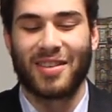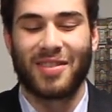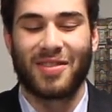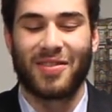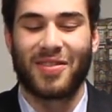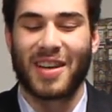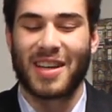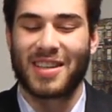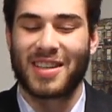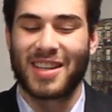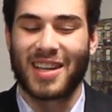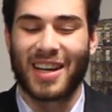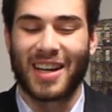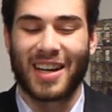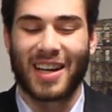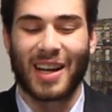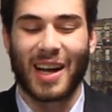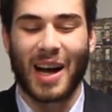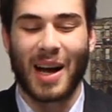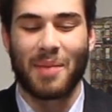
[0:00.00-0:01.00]

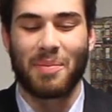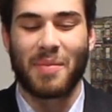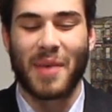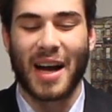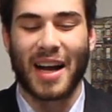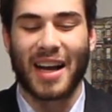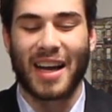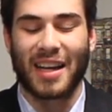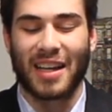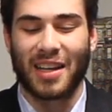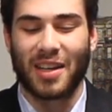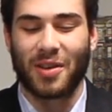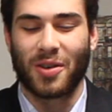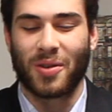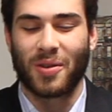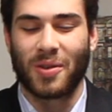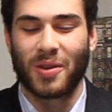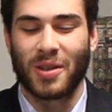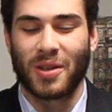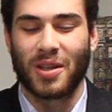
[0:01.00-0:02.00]
Vitya, I'm begging you.
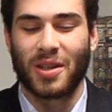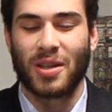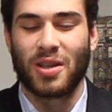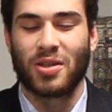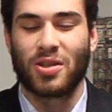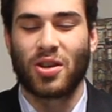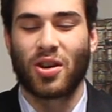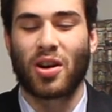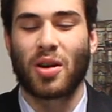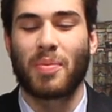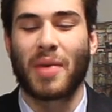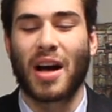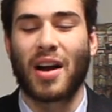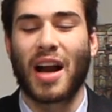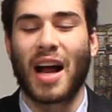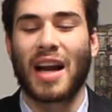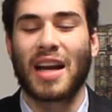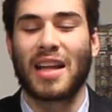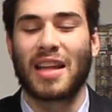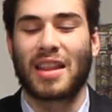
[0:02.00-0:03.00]
Joke
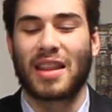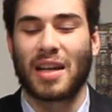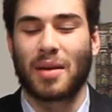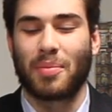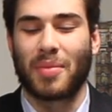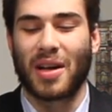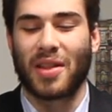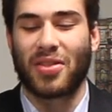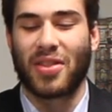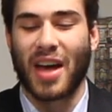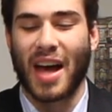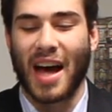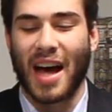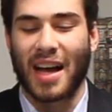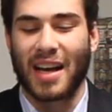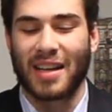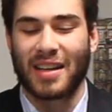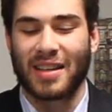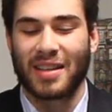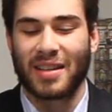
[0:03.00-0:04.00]
about anything but
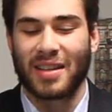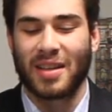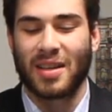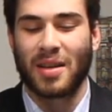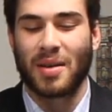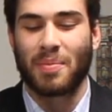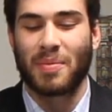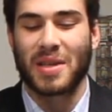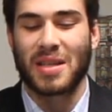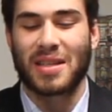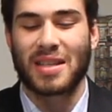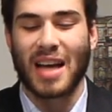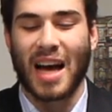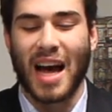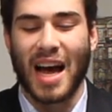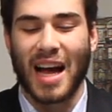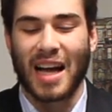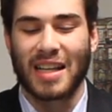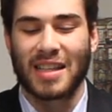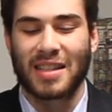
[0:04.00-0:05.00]
that.
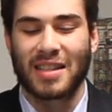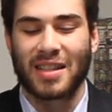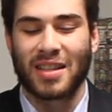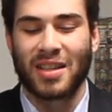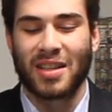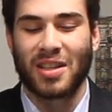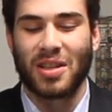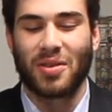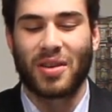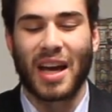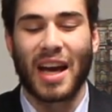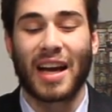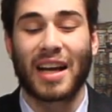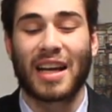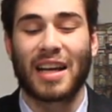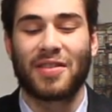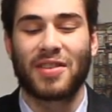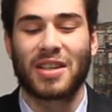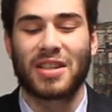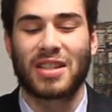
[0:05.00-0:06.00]
Besides, you can't
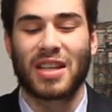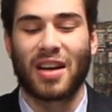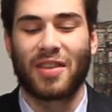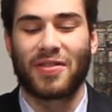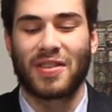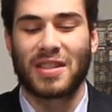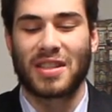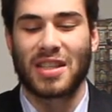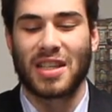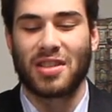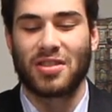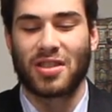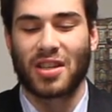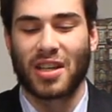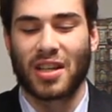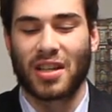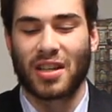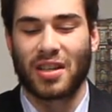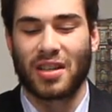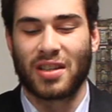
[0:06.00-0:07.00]
give yourself a
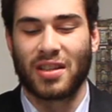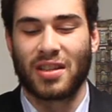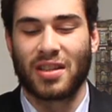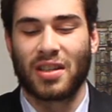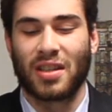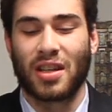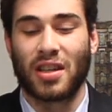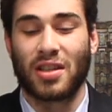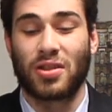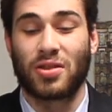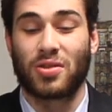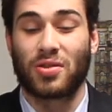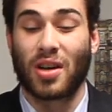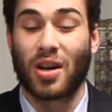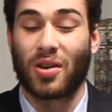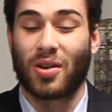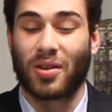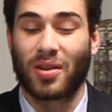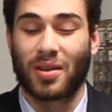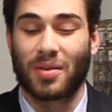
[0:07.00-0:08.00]
seizure. A
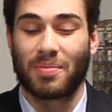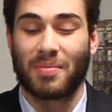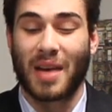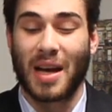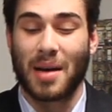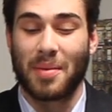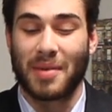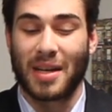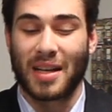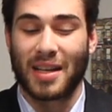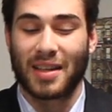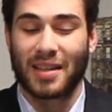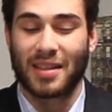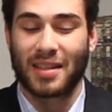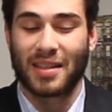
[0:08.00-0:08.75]
stroke, maybe.